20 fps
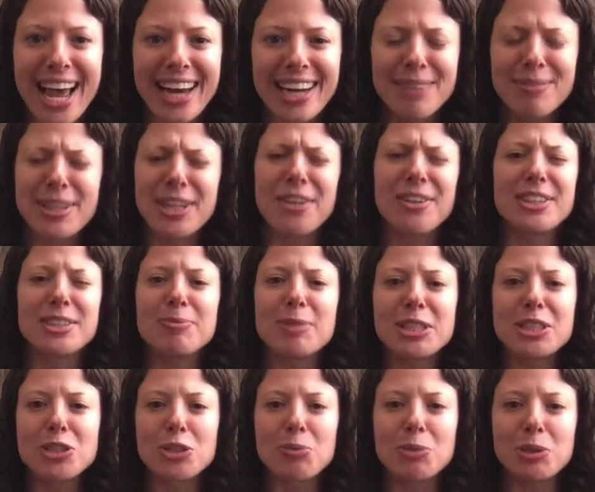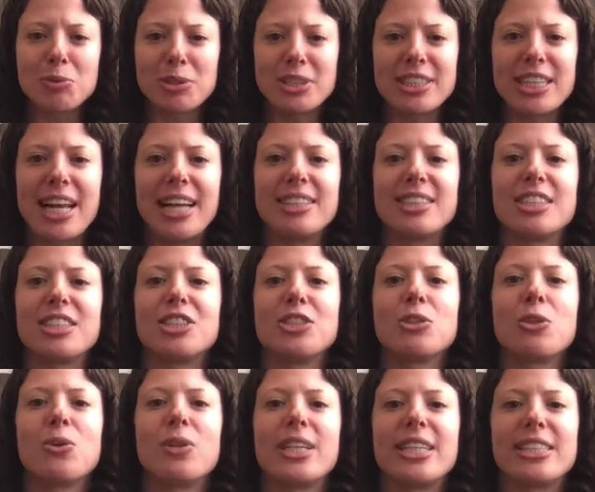And I'm like, oh, this makes so much more sense. This is
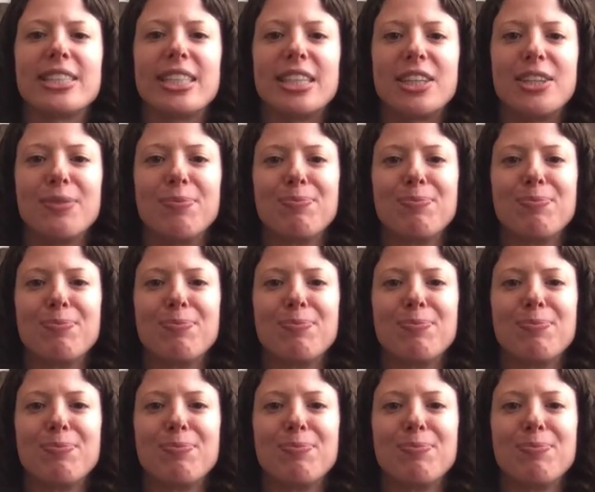totally a seal.